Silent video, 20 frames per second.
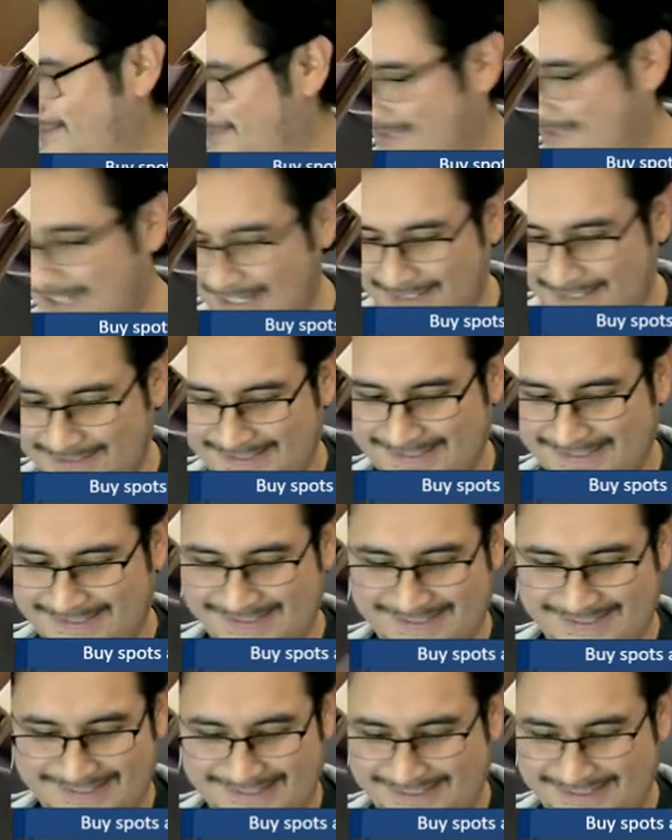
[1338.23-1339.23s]
They're gonna make an
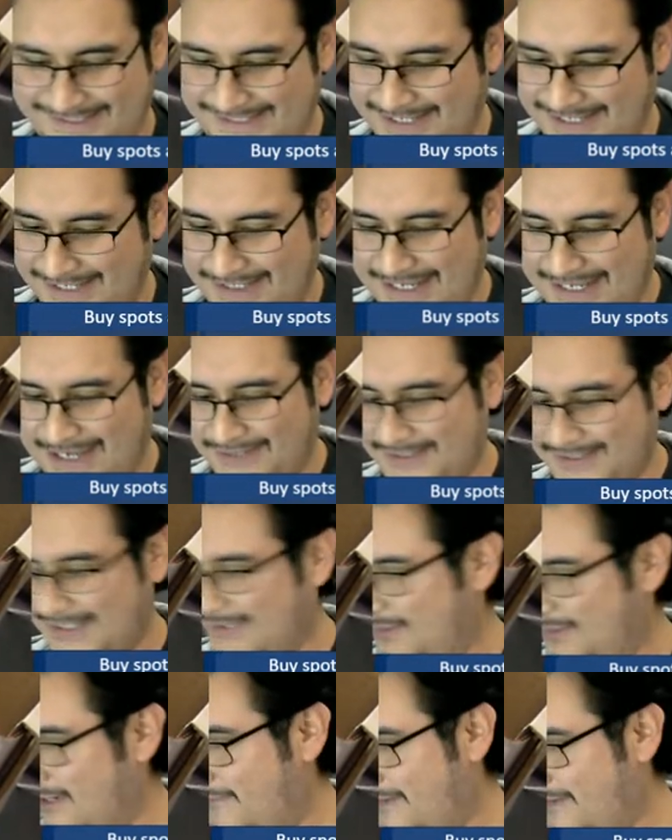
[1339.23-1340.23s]
offer. ten thousand,
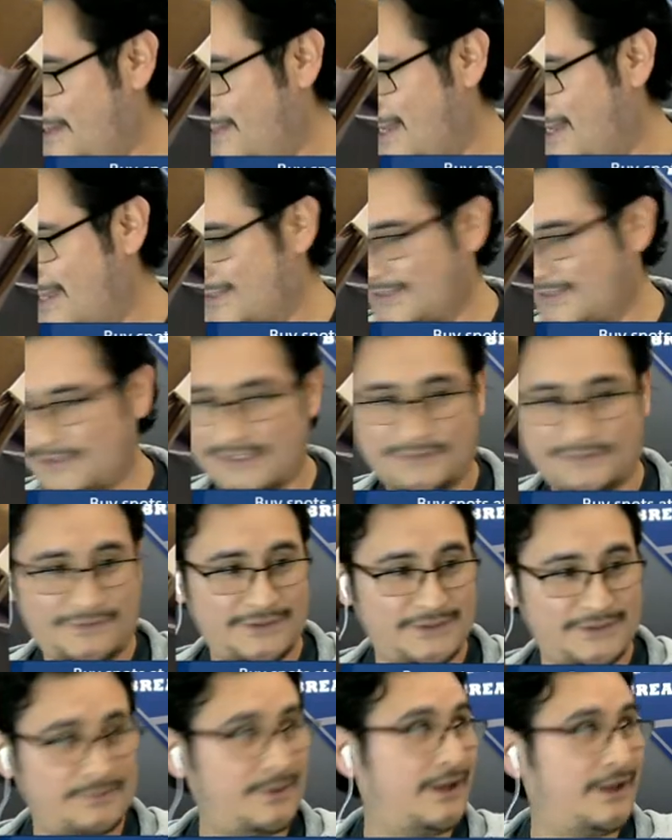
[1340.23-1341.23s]
twenty five thousand just for
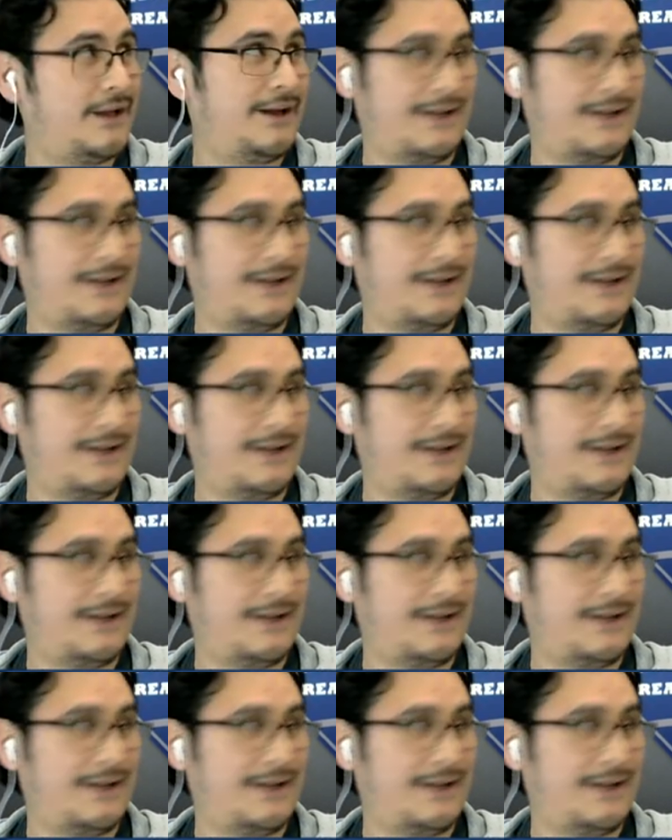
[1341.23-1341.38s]
the spot, I